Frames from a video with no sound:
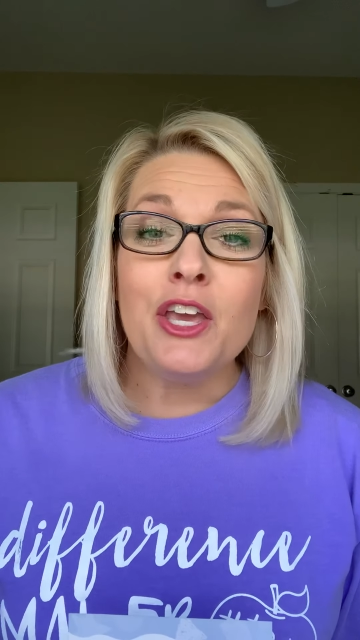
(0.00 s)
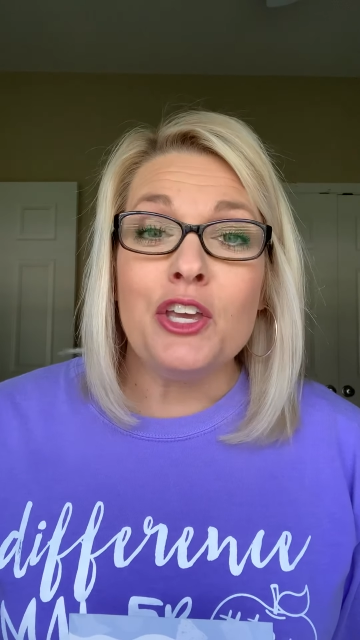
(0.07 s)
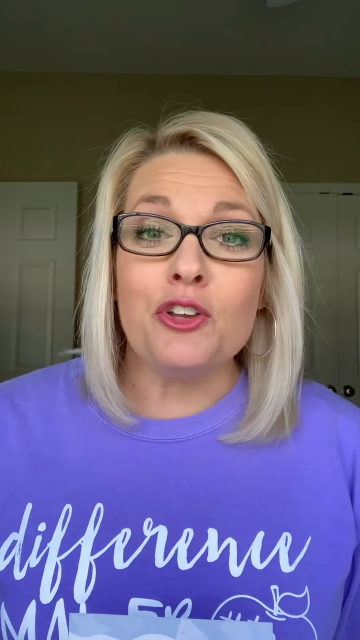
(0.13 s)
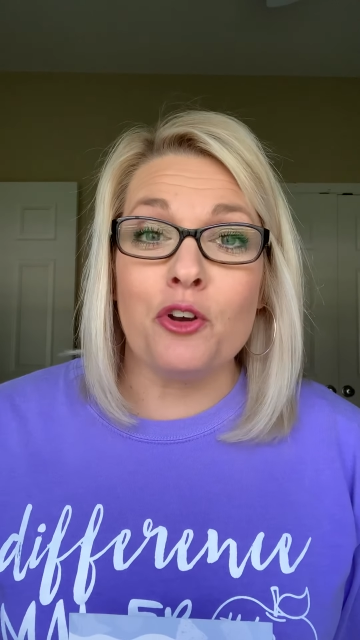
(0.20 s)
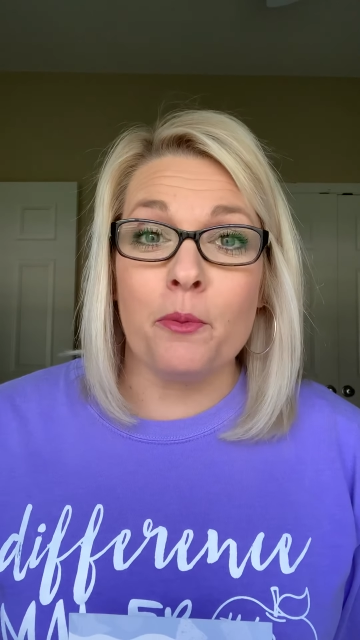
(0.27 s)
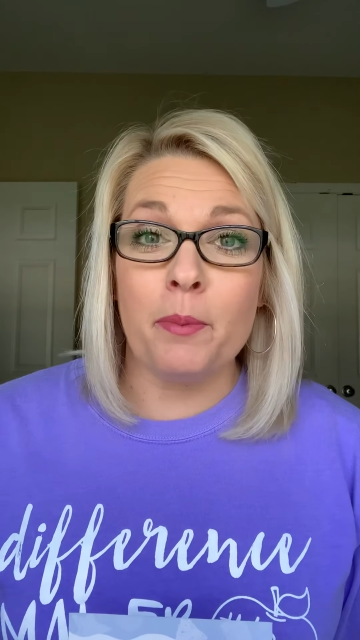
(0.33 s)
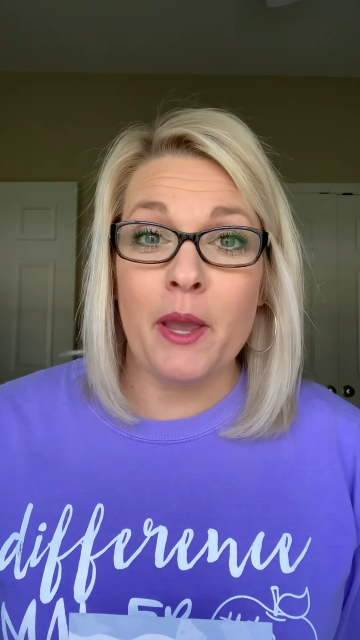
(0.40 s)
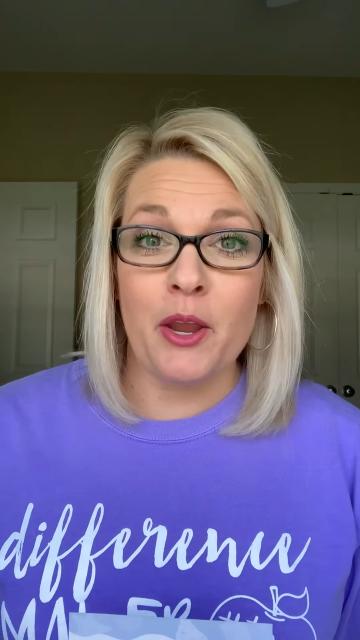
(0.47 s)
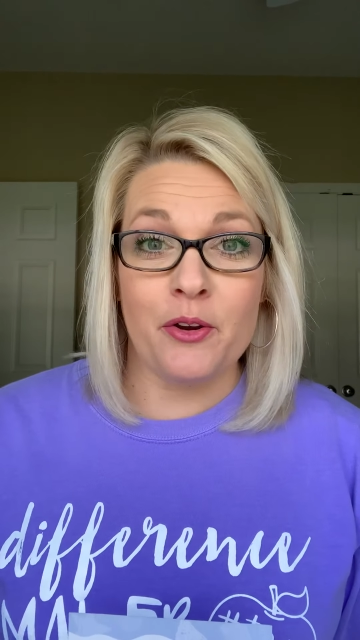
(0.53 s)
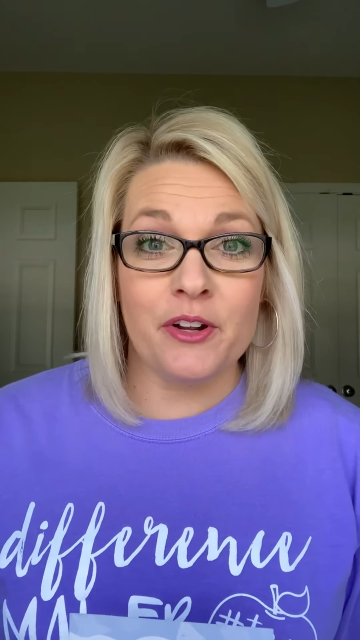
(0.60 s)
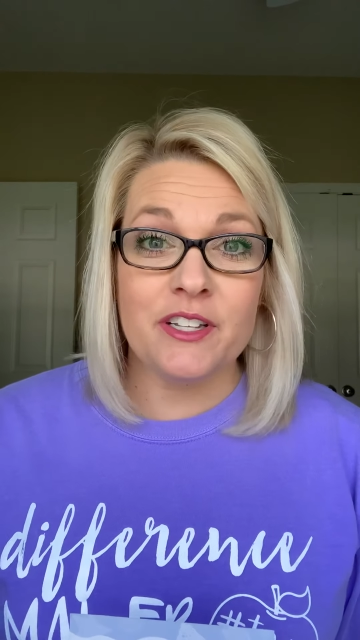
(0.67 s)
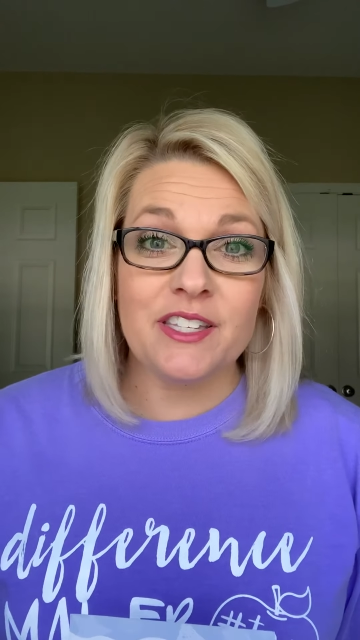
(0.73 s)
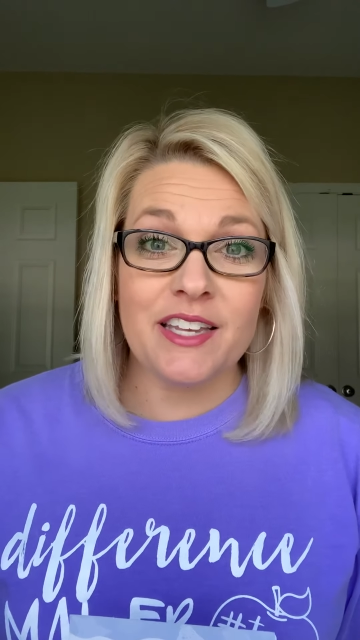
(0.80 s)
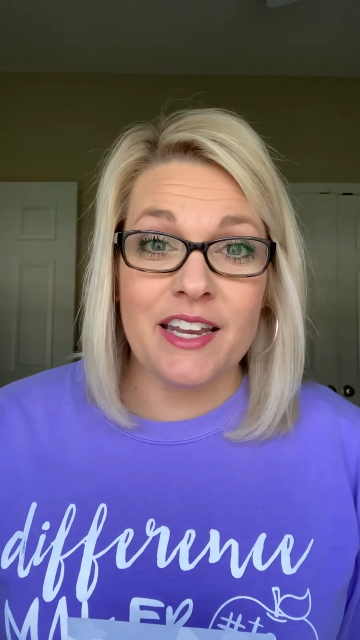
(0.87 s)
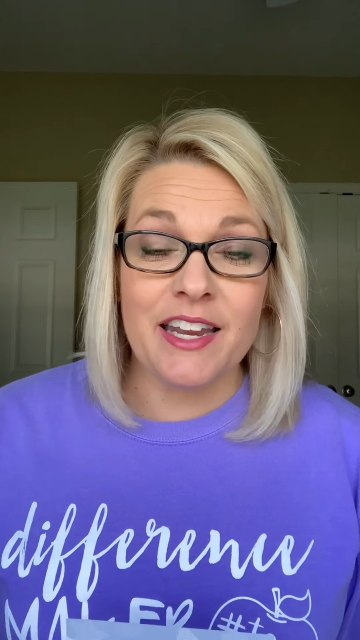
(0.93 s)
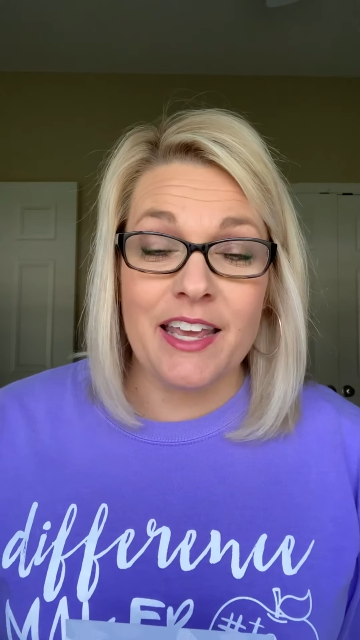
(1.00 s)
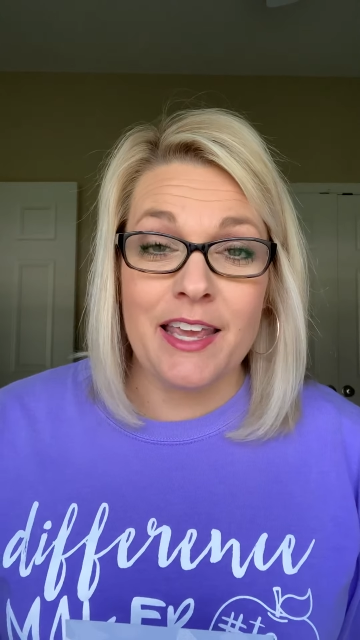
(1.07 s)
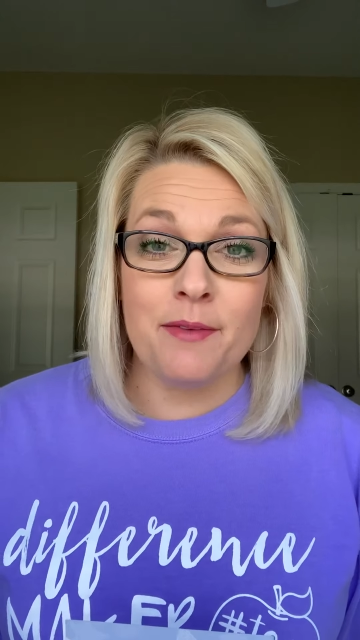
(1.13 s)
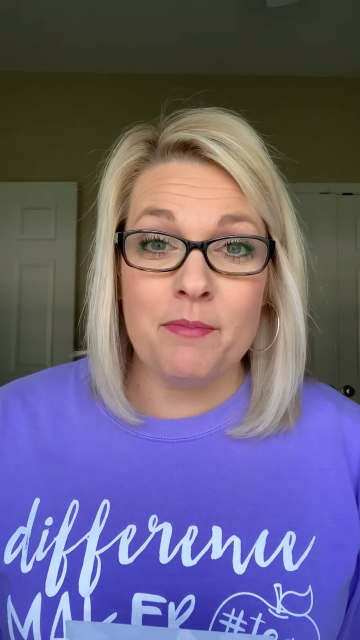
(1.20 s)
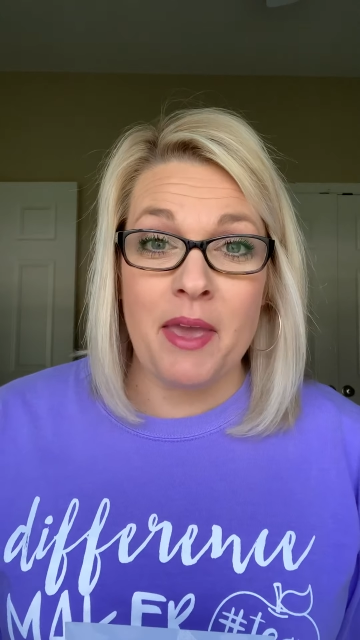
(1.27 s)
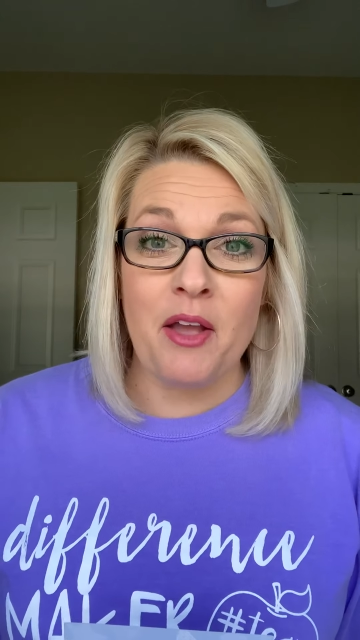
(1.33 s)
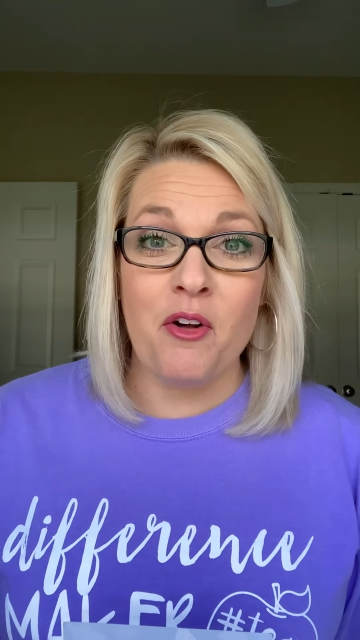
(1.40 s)
Your parents can
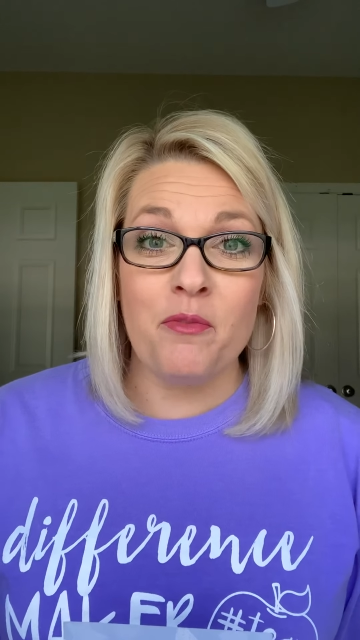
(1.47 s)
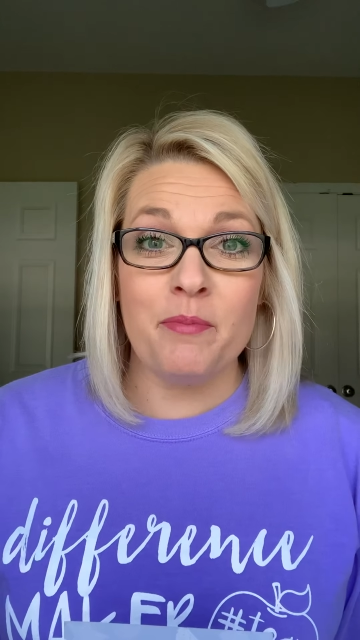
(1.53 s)
email